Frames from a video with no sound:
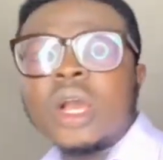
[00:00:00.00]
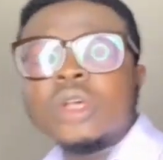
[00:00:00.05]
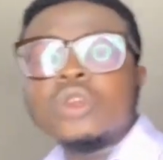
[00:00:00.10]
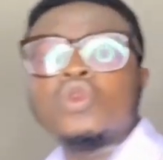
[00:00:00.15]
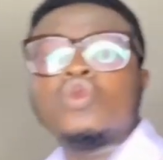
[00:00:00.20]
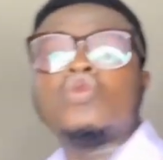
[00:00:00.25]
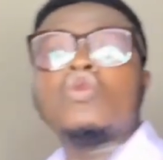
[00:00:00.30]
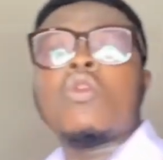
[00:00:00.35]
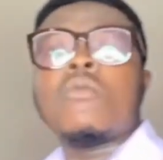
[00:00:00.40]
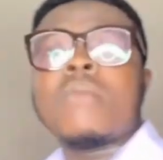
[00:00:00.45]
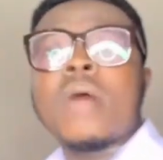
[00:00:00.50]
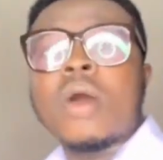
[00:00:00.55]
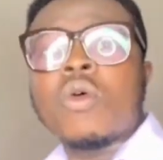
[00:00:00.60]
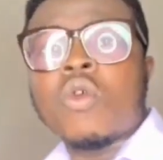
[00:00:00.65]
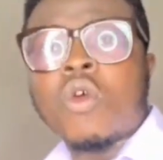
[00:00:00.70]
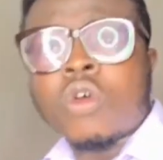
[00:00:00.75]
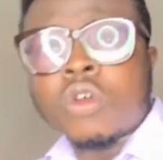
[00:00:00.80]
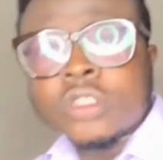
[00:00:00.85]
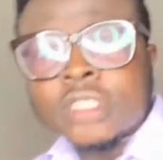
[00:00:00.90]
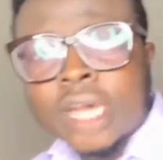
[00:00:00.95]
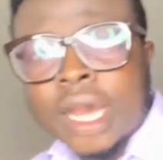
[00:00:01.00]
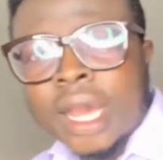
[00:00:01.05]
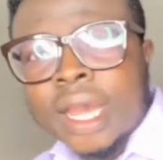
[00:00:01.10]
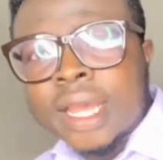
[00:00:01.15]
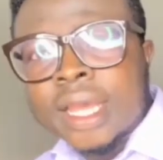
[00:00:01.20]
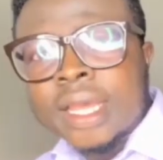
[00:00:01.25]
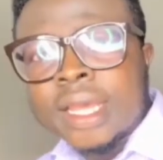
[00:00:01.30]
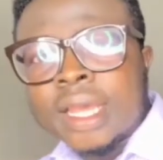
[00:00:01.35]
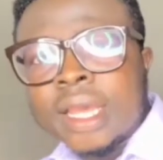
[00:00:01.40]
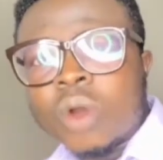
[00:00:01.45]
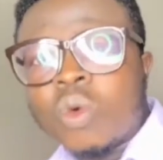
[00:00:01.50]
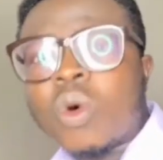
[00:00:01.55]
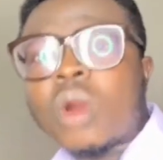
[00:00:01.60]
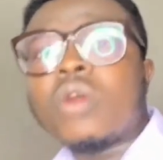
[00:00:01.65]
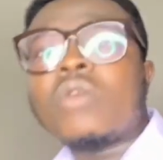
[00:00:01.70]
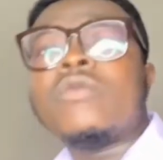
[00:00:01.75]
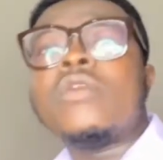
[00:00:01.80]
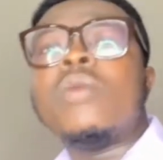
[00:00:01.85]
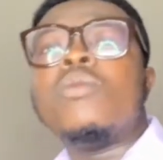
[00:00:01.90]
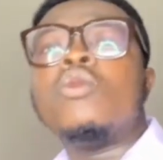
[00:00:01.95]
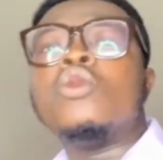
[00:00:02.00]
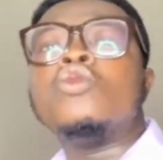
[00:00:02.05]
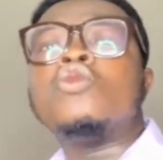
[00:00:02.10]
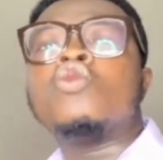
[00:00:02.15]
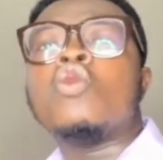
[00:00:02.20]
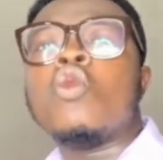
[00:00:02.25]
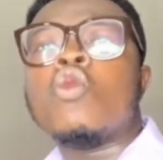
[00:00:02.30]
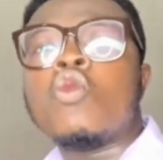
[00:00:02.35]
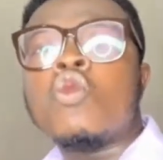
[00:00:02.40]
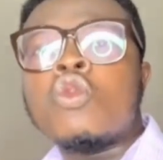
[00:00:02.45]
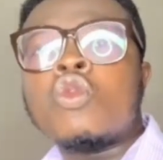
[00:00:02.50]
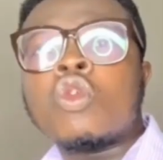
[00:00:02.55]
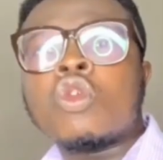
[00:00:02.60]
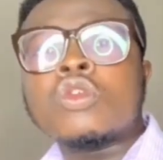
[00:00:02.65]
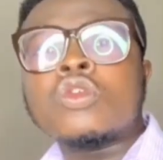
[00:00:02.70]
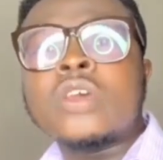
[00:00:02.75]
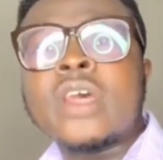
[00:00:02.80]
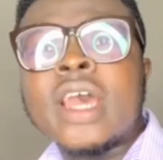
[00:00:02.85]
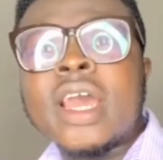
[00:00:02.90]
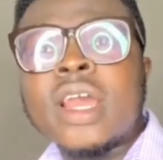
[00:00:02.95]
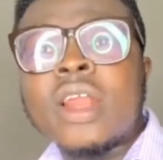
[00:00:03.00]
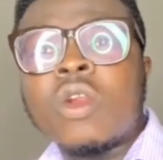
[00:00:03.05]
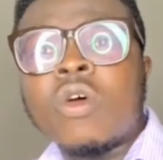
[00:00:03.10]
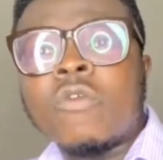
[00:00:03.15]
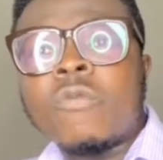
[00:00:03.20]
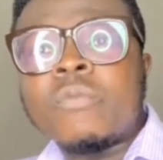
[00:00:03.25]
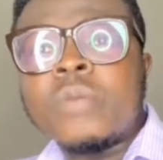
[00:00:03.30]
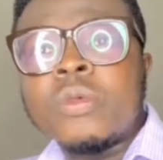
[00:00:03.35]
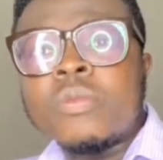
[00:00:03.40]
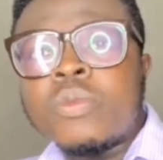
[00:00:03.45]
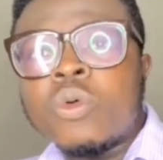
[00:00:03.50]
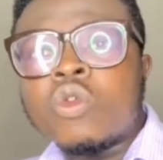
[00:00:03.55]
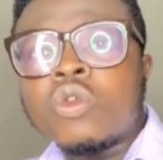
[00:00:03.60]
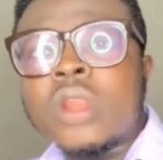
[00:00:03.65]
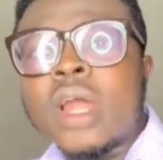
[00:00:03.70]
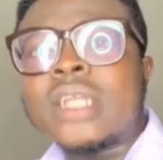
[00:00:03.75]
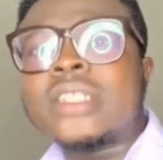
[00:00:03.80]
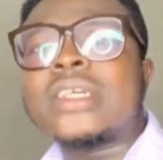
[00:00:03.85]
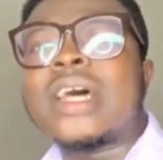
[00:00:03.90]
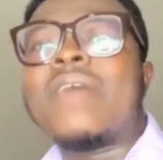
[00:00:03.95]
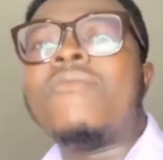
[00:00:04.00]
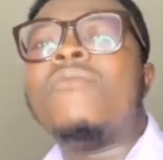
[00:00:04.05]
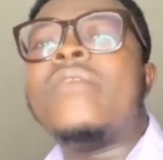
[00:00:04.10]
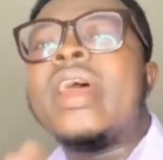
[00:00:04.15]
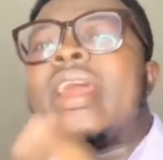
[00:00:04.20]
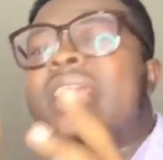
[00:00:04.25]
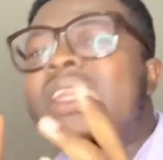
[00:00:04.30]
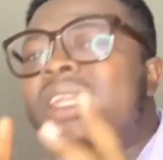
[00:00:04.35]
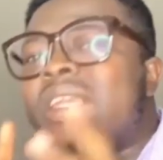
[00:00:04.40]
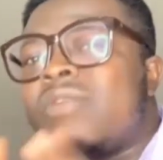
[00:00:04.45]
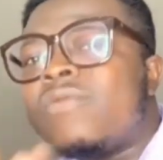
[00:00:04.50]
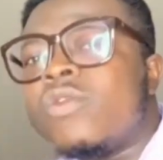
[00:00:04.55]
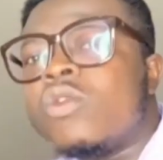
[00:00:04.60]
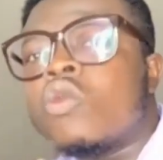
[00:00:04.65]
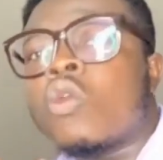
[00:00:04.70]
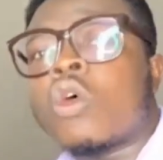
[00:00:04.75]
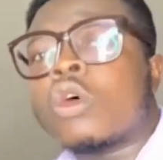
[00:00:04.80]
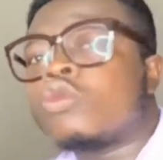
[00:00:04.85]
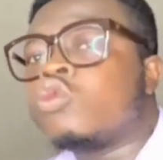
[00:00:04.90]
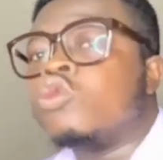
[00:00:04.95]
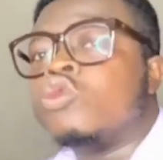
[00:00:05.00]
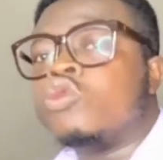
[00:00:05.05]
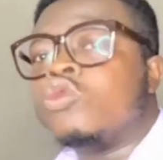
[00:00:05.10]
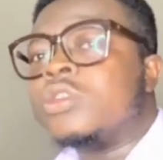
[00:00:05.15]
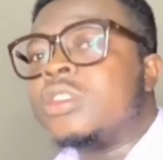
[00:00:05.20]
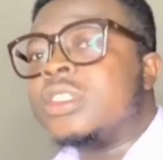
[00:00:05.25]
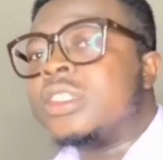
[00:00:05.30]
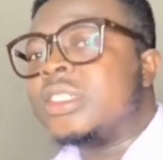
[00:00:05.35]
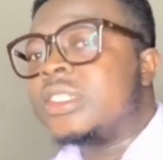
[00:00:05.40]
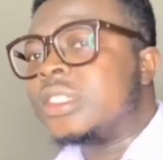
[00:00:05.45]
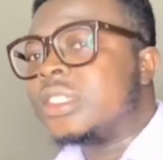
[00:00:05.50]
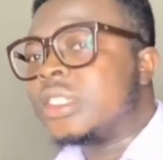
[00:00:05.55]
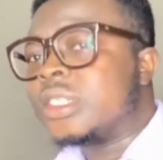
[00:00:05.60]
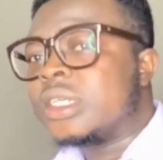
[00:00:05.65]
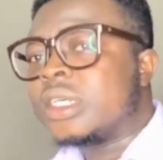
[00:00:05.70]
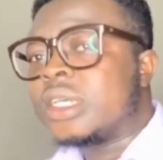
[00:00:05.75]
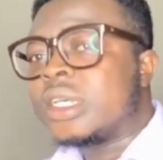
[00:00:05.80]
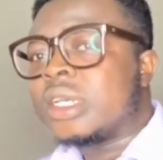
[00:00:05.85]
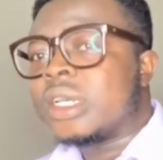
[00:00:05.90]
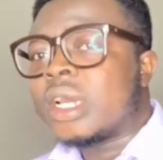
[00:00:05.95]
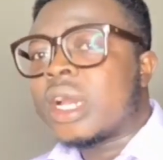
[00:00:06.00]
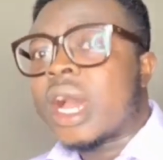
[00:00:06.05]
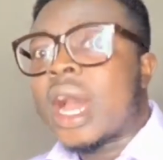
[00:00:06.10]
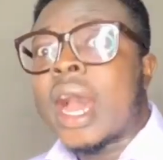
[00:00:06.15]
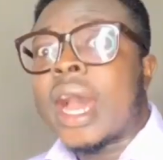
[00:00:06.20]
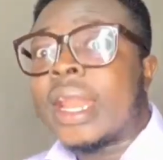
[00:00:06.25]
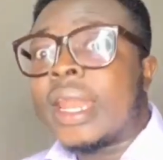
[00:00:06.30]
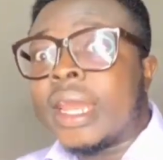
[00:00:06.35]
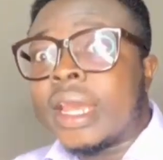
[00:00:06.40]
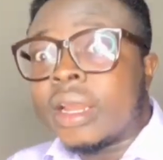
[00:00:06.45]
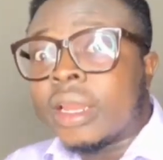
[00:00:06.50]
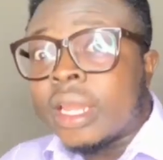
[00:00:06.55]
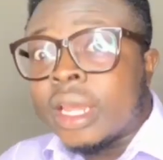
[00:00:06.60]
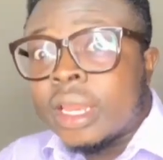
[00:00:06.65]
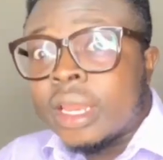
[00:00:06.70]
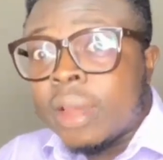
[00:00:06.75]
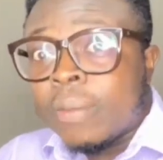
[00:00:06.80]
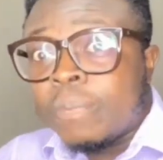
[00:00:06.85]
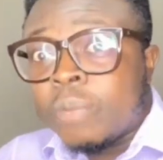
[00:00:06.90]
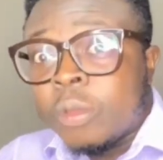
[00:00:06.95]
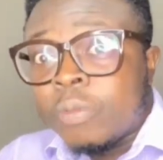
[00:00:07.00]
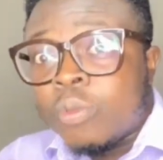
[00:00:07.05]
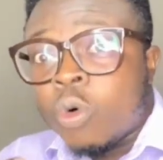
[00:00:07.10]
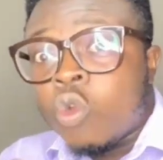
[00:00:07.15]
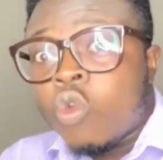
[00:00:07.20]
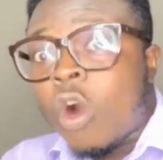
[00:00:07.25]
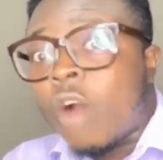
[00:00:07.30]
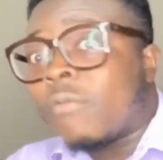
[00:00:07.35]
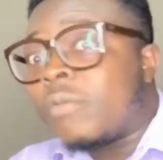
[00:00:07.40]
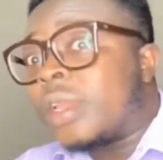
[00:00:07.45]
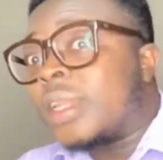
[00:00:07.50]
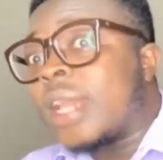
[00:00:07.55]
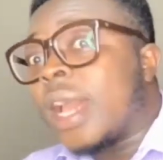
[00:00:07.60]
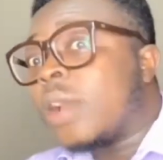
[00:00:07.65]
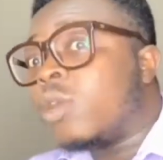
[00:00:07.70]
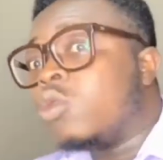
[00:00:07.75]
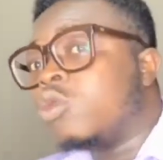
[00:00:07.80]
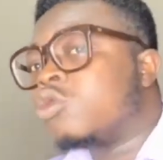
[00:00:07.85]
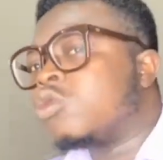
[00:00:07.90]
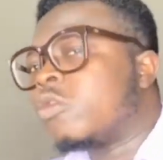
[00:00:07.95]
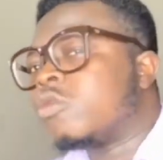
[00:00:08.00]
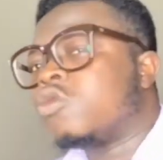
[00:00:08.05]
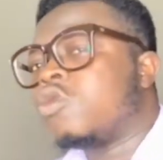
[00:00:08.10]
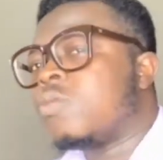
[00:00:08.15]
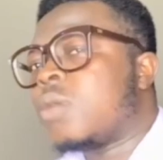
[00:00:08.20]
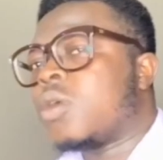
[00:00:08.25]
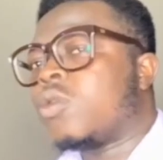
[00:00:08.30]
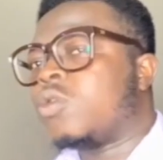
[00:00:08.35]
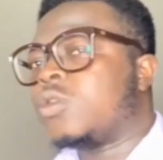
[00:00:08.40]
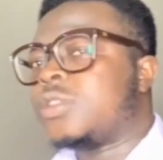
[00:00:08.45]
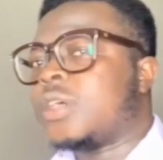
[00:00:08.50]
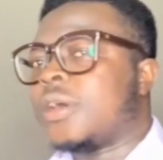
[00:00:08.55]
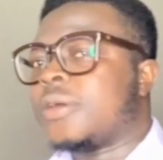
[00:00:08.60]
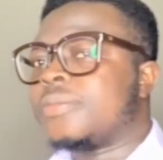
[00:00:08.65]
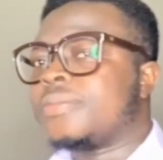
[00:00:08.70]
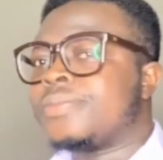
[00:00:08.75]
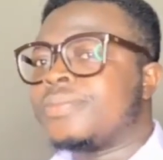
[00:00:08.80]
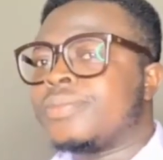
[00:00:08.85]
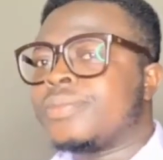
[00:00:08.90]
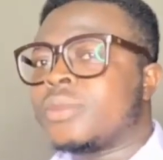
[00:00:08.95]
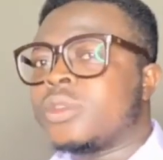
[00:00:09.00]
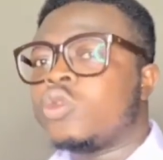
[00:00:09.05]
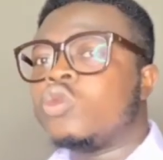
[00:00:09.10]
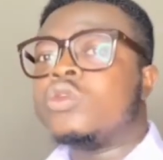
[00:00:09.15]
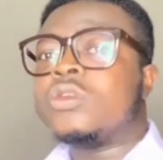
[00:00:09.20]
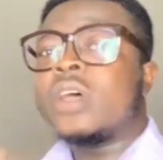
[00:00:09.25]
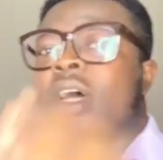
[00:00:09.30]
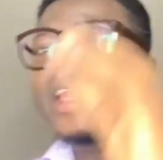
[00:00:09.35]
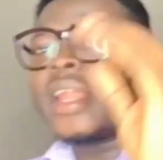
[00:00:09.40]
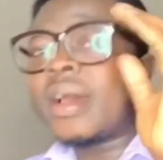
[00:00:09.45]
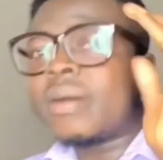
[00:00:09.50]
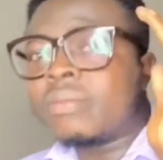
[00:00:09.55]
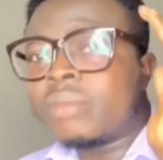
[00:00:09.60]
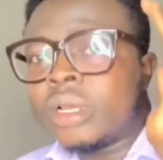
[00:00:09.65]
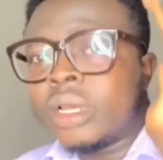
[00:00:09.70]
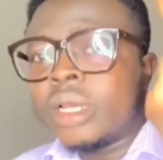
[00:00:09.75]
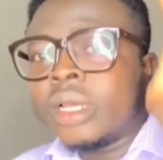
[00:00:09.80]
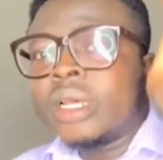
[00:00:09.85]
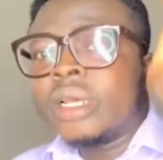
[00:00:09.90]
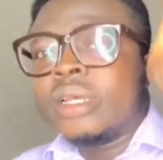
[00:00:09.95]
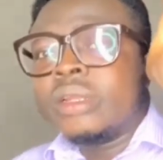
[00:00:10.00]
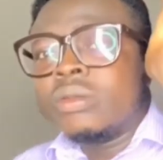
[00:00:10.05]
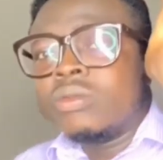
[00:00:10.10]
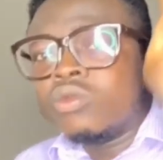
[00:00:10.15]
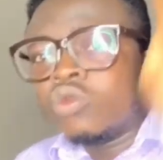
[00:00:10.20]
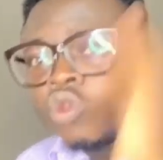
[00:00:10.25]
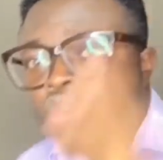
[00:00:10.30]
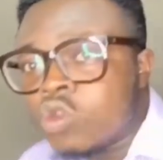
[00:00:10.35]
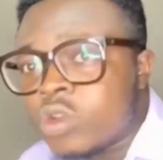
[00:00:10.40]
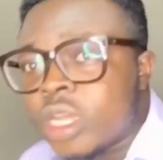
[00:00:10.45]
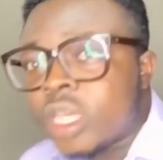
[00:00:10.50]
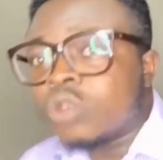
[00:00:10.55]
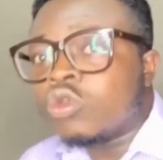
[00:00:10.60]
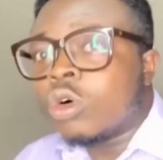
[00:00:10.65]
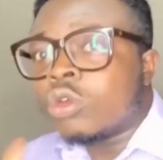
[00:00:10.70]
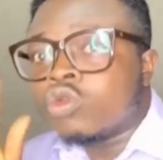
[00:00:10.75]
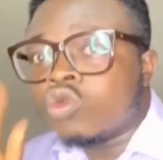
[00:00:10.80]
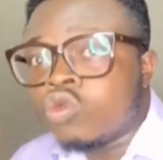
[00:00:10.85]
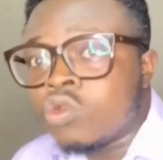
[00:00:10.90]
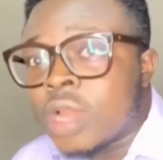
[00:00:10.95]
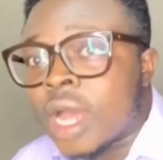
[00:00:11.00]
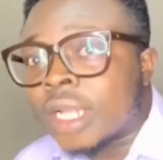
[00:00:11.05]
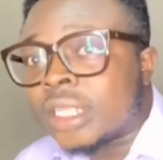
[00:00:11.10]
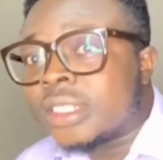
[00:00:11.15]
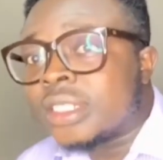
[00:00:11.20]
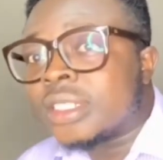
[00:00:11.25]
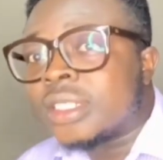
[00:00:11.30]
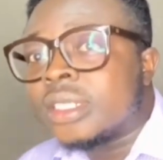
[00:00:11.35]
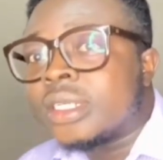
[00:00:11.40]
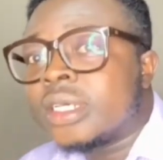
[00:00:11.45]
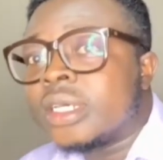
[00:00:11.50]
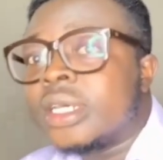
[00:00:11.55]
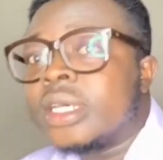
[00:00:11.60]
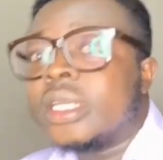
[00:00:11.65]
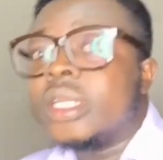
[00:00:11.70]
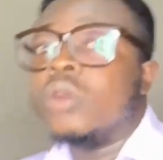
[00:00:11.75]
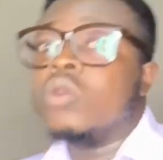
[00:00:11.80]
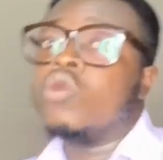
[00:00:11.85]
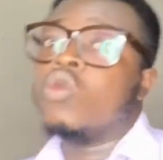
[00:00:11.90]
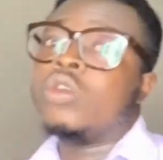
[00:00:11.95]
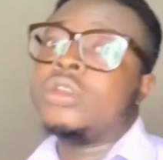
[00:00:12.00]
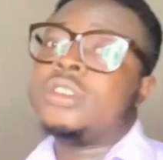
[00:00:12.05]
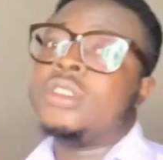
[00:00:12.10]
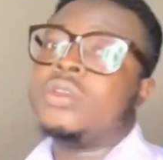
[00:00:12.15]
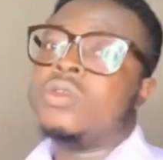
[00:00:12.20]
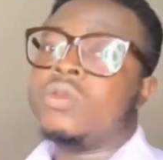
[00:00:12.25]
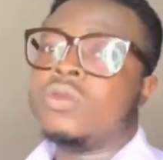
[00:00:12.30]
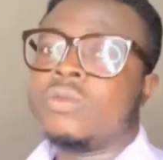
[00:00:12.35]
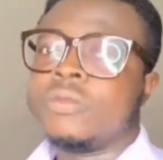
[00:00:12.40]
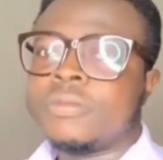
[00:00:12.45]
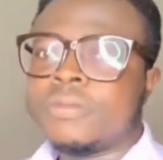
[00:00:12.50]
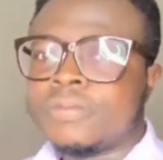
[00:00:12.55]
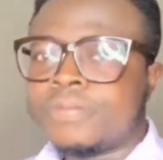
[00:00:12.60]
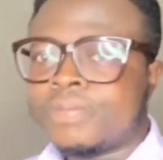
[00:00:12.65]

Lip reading: Stomach ulcer, one of the most coconut head of people that are very difficult to treat are the people who have been diagnosed with stomach ulcer. You tell them, do this, don't do that, they'll continue.